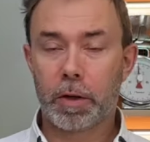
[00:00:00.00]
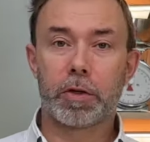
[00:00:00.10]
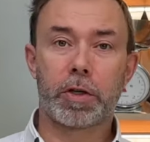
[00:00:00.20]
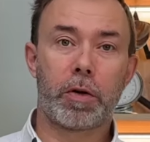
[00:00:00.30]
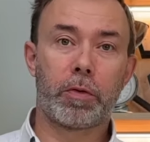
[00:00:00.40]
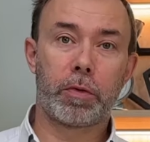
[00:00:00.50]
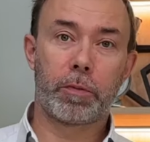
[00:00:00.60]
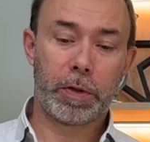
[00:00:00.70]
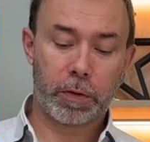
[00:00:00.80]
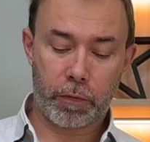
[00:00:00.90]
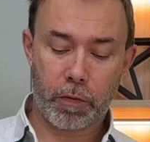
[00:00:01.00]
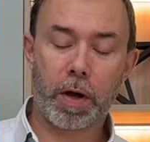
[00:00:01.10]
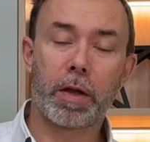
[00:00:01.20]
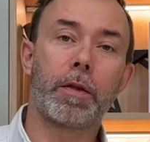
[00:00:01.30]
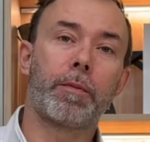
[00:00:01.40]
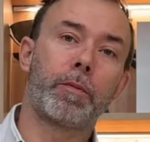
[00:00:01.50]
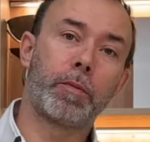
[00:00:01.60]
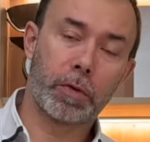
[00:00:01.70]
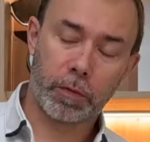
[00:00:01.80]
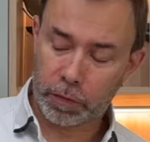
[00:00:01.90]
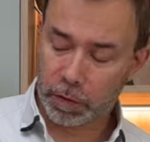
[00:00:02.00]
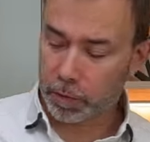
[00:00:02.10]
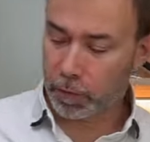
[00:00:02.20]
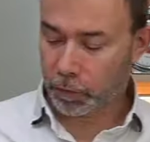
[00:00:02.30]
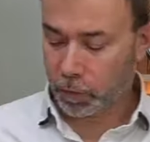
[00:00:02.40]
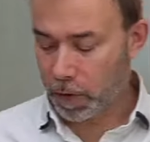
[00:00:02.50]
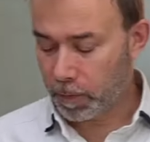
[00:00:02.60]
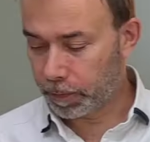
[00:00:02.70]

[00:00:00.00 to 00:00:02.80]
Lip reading: shallot, a bit of wine, a bit of cream,